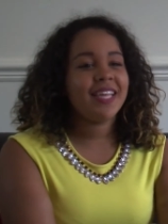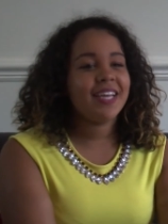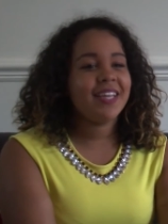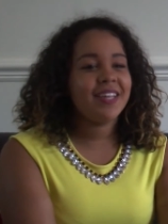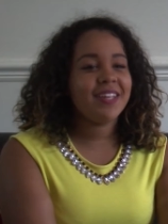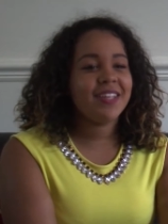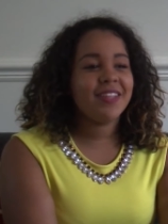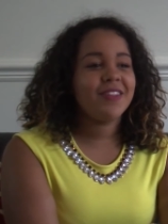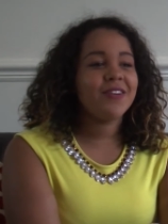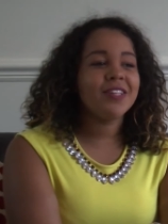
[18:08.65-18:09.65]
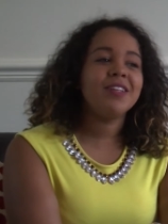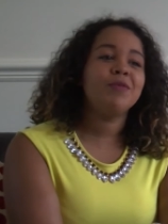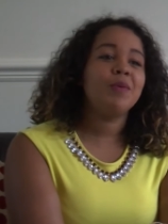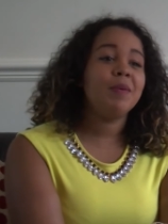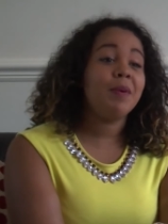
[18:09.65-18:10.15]
that Jordan
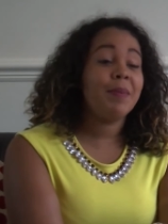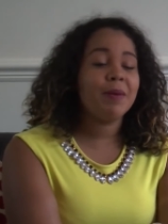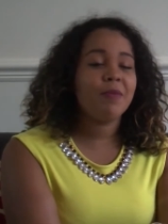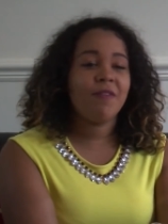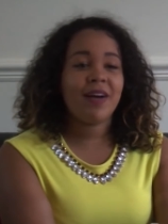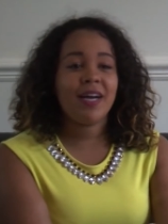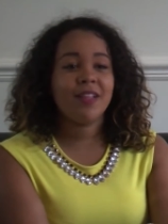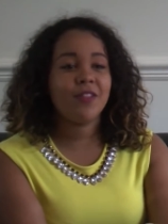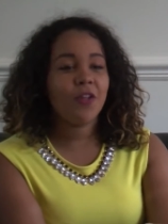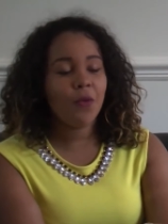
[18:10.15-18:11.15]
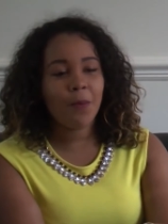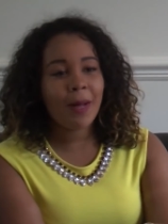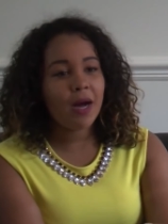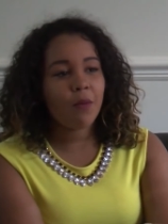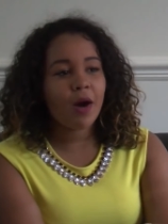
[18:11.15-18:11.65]
will be my big brother no
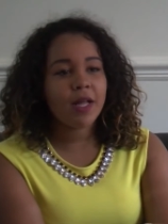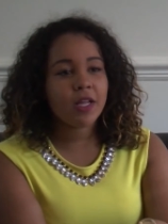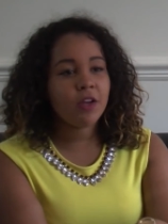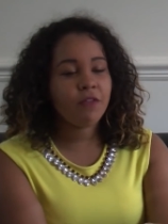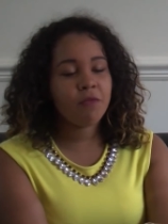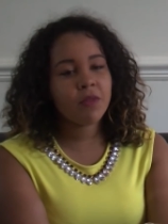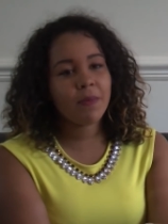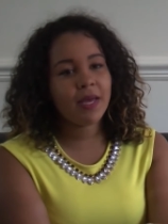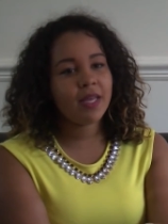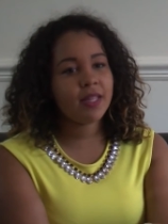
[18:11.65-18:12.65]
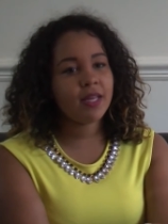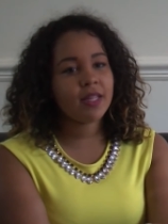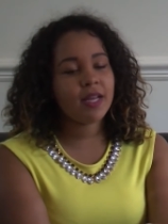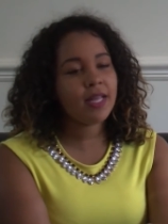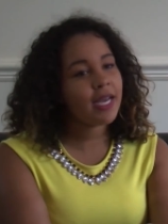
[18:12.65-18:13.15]
matter what and I love him to
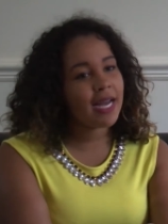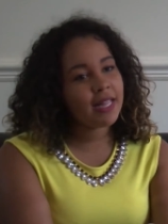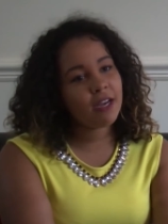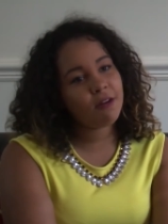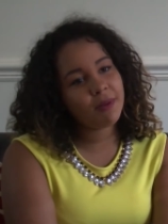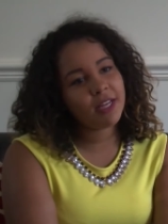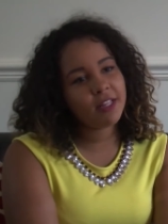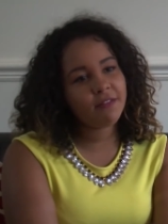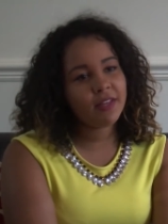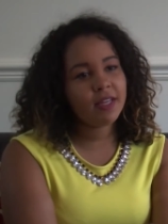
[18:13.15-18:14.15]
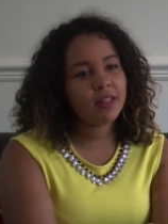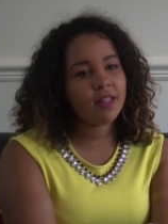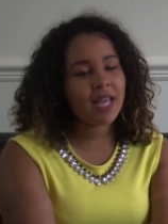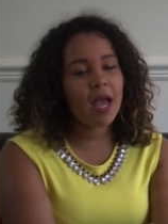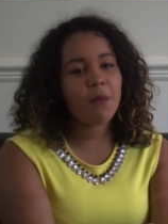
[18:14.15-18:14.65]
pieces and he can tell me anything the
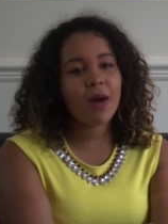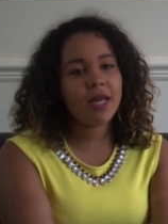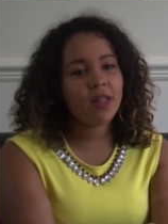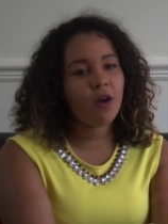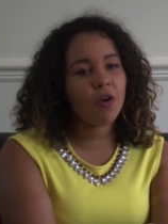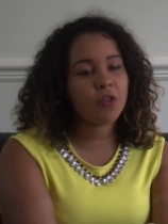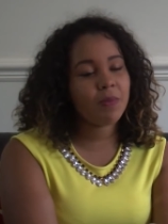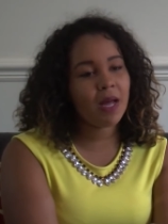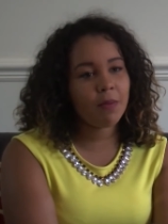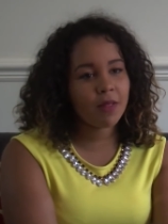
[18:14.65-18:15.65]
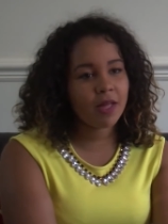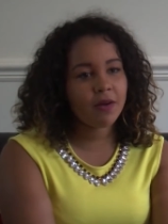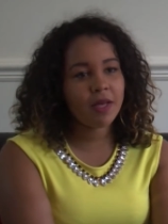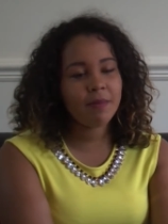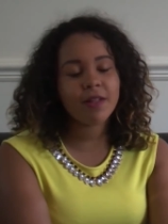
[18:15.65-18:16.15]
same way that I should be able to
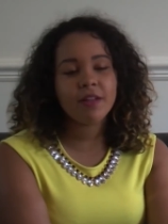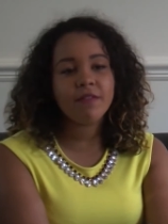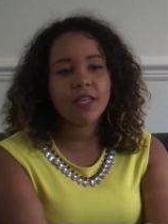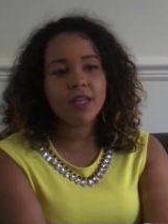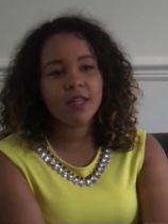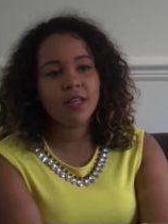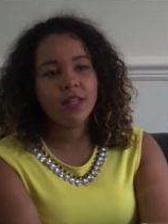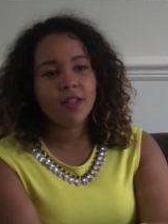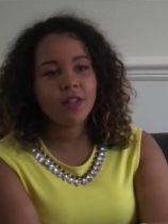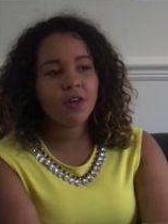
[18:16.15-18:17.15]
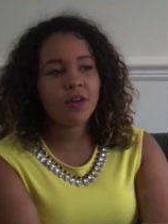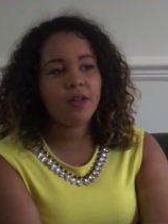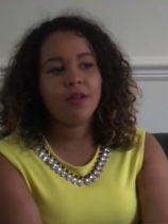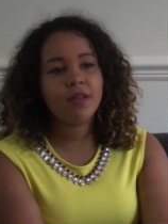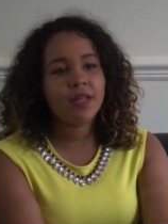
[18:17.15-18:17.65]
tell him anything. So
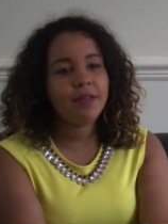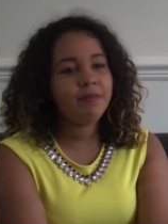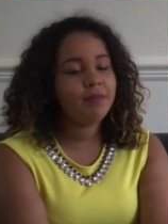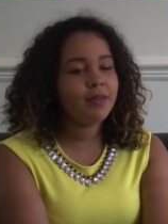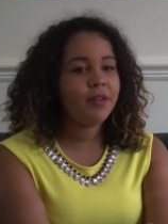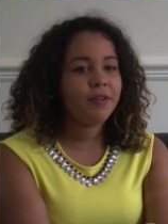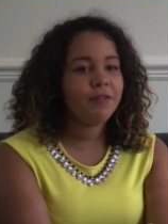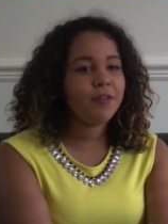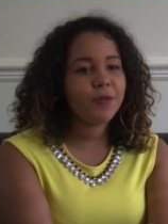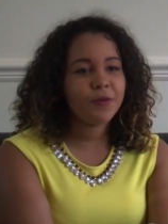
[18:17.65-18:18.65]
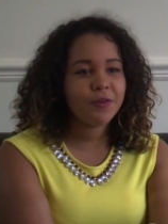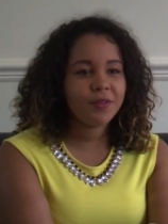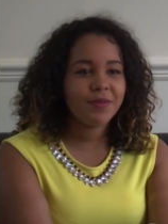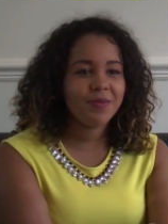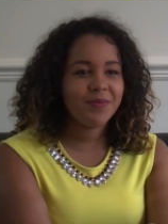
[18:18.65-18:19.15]
yeah, I love you
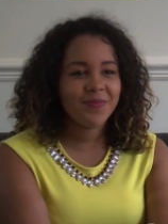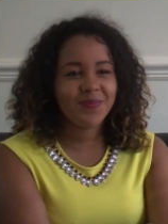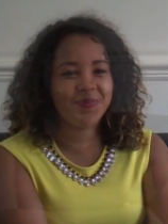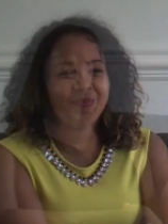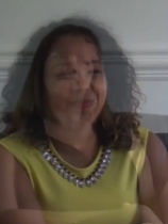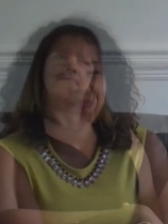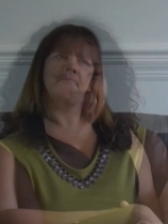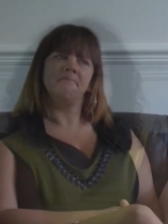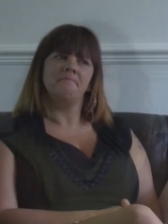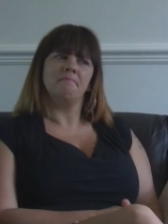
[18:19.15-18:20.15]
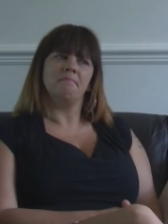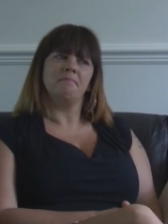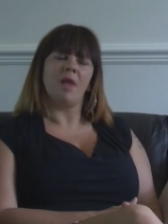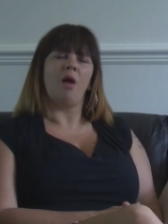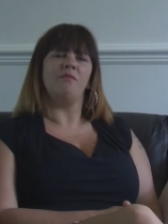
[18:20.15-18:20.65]
Jordan.
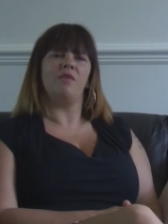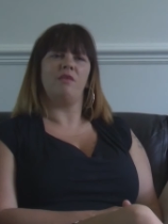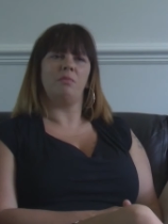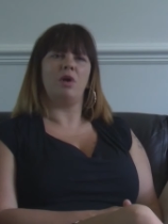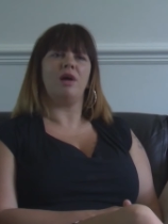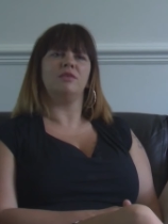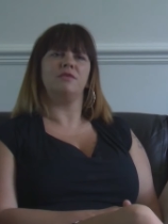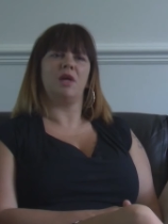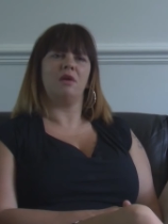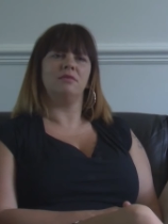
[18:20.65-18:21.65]
I'm very proud of you